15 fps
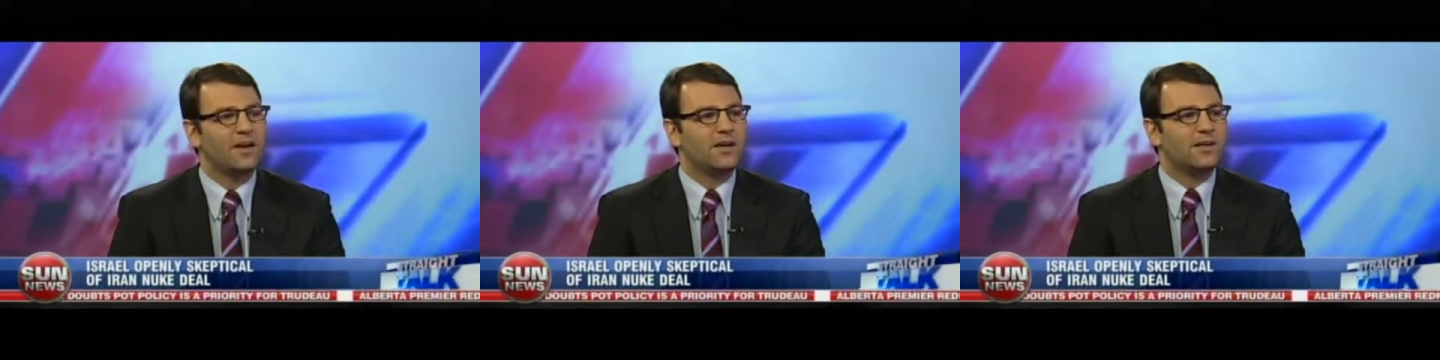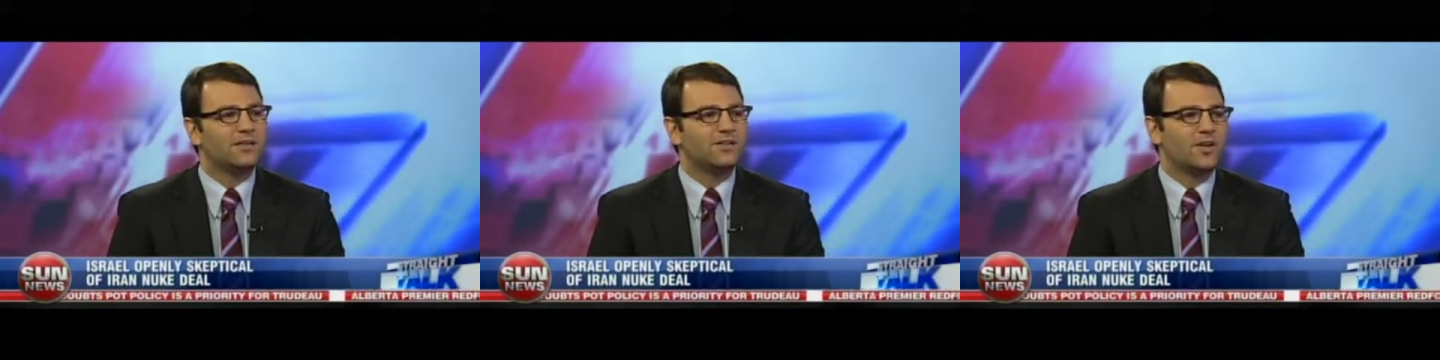
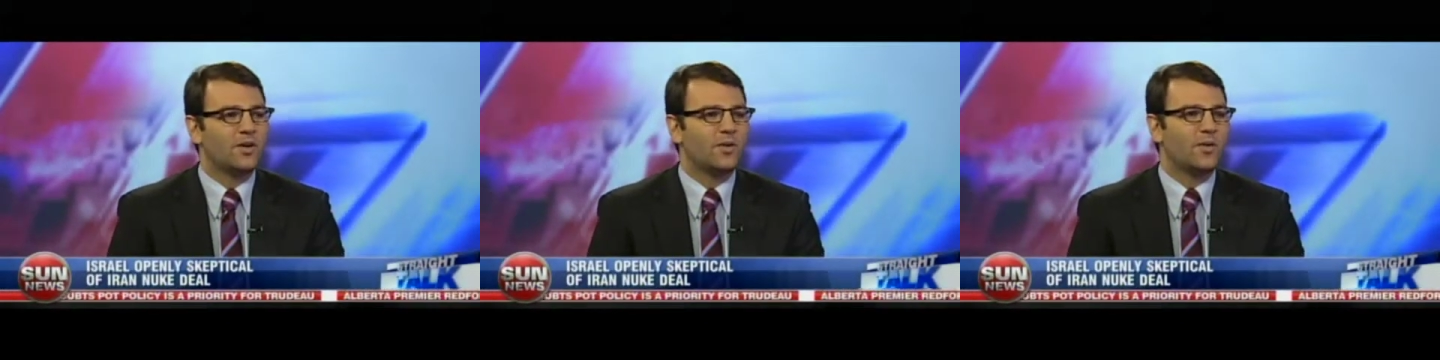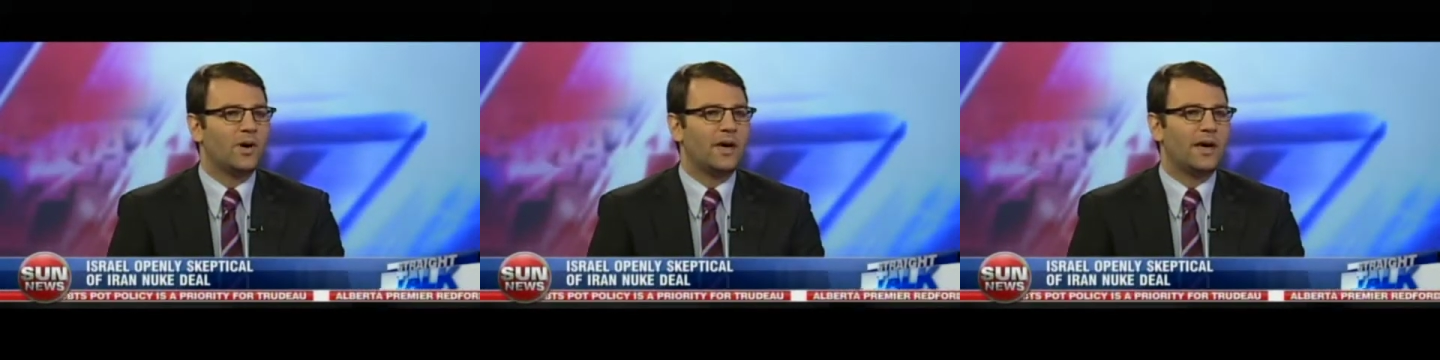
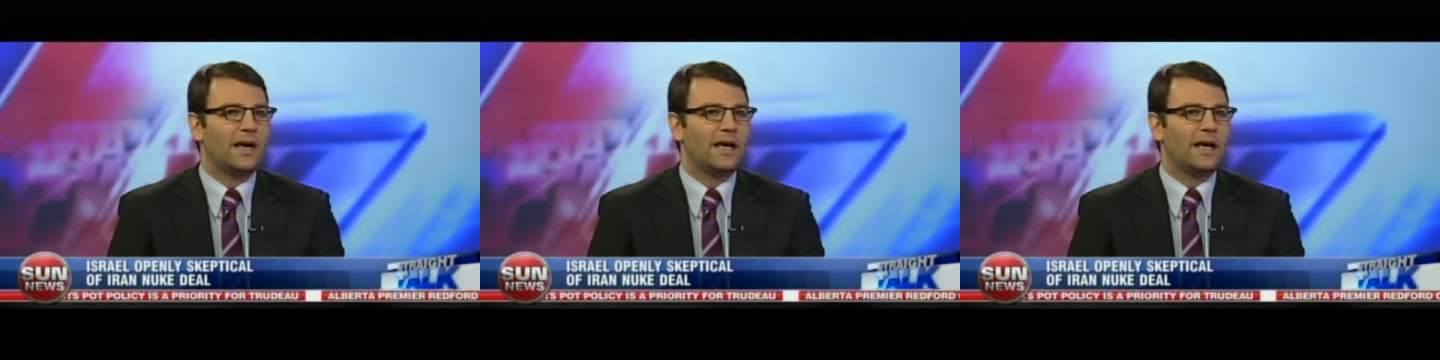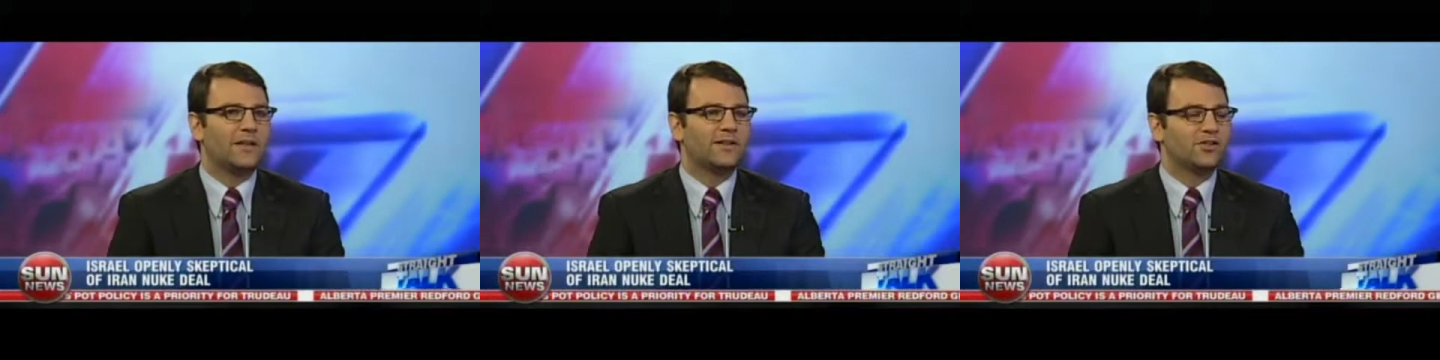So
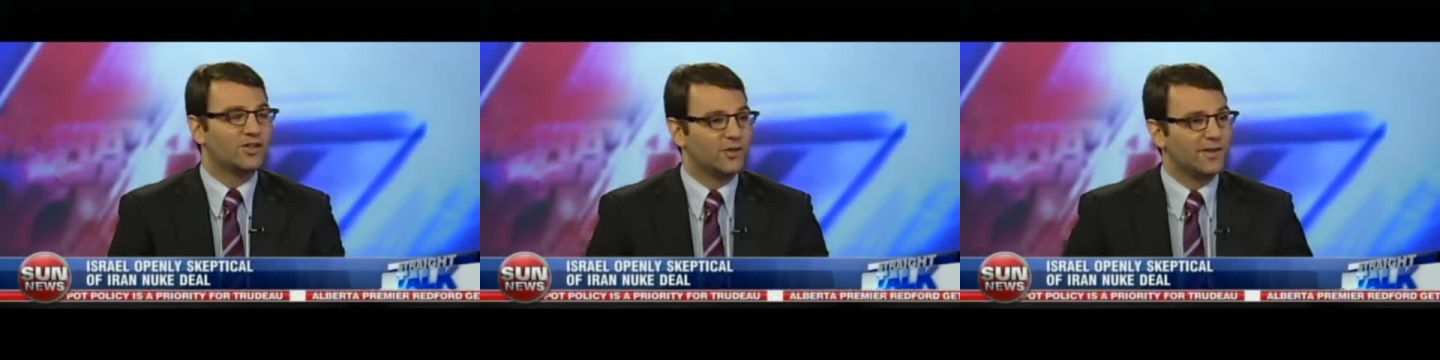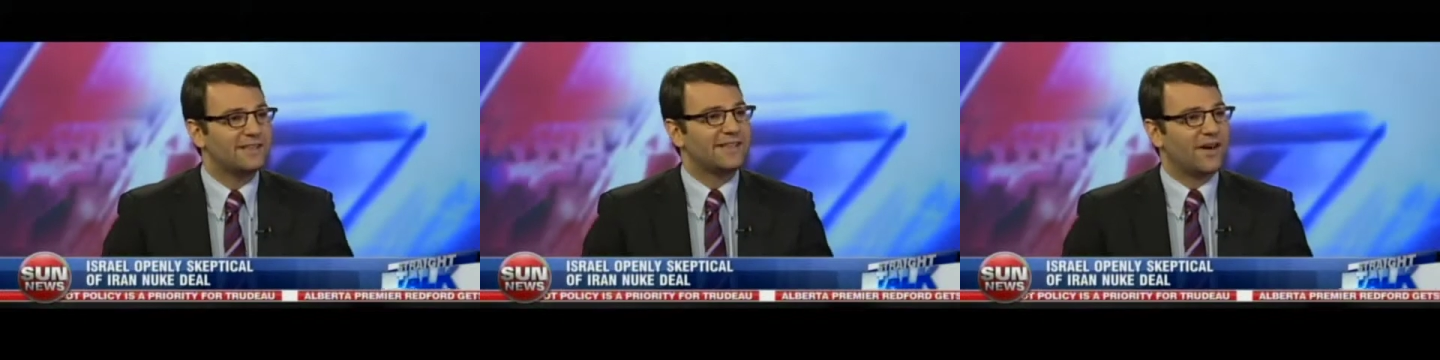the
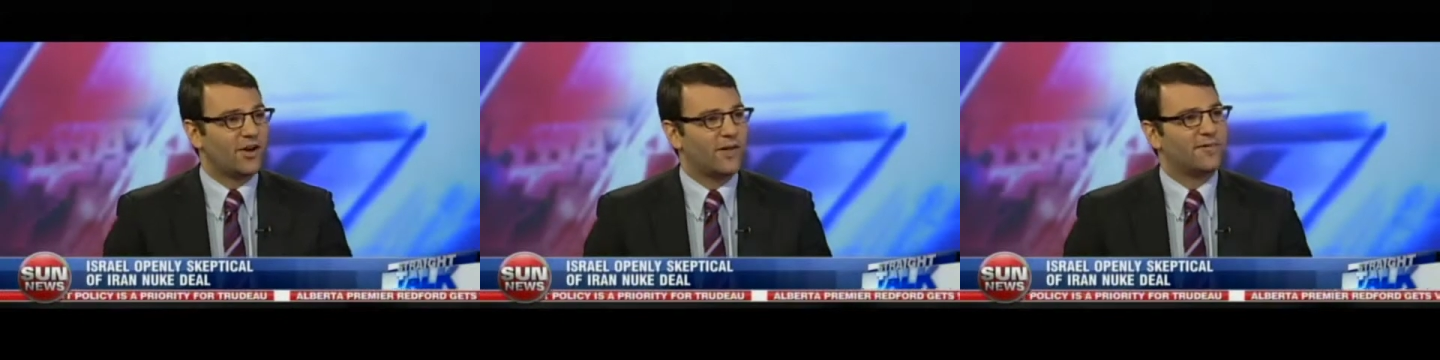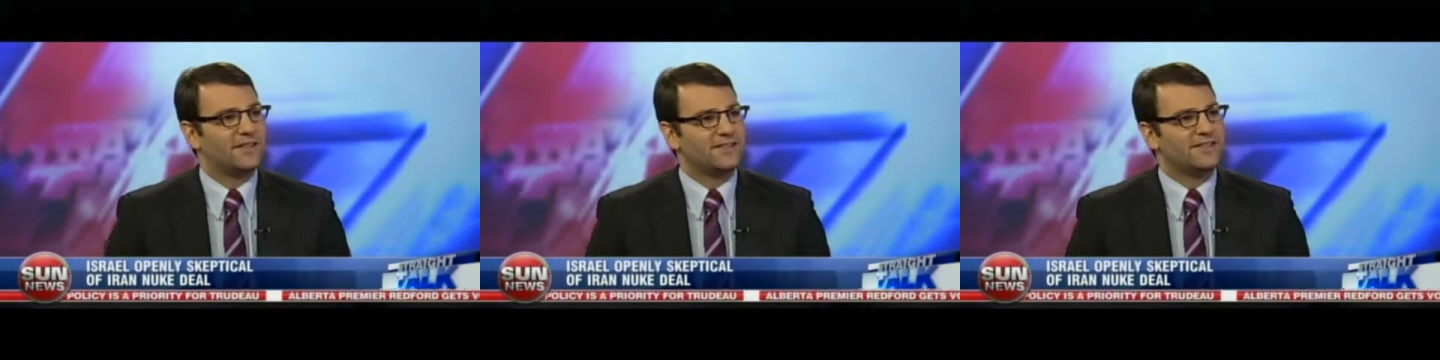jury's out
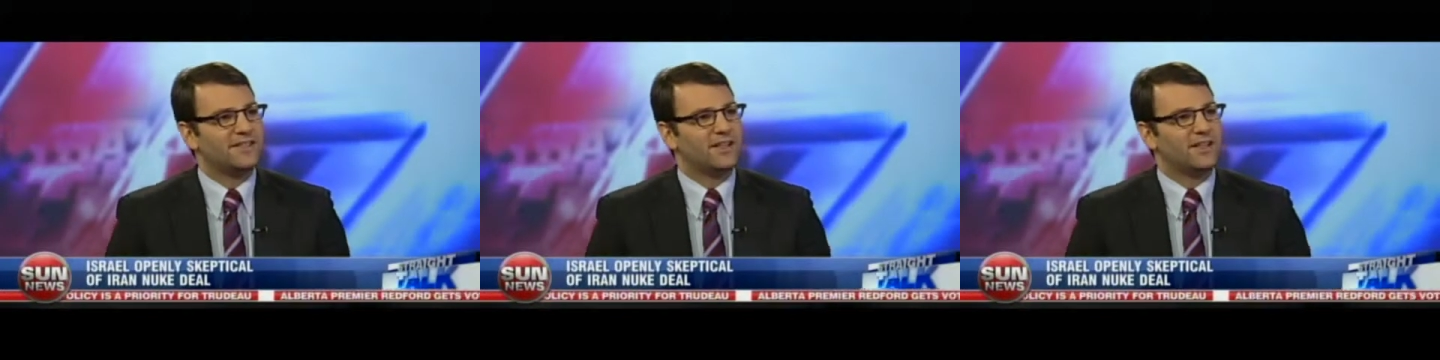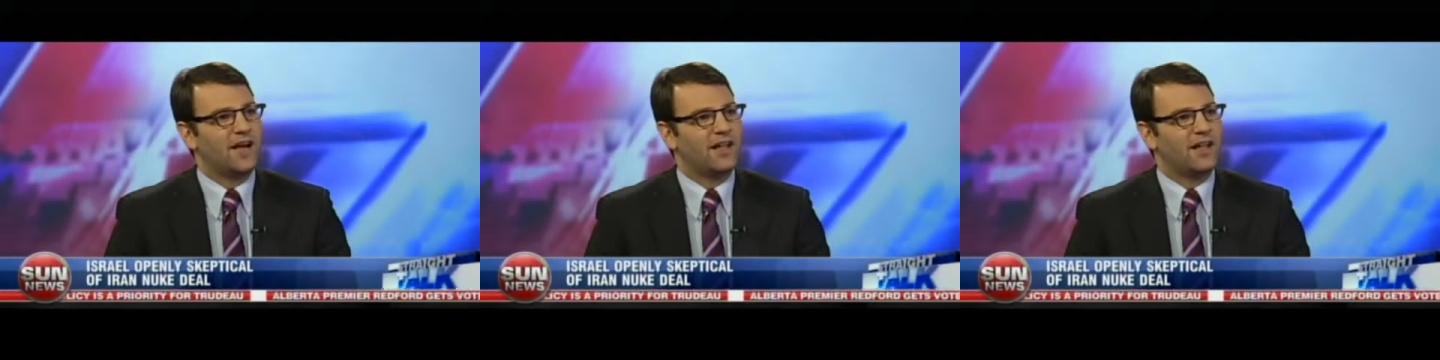on this deal.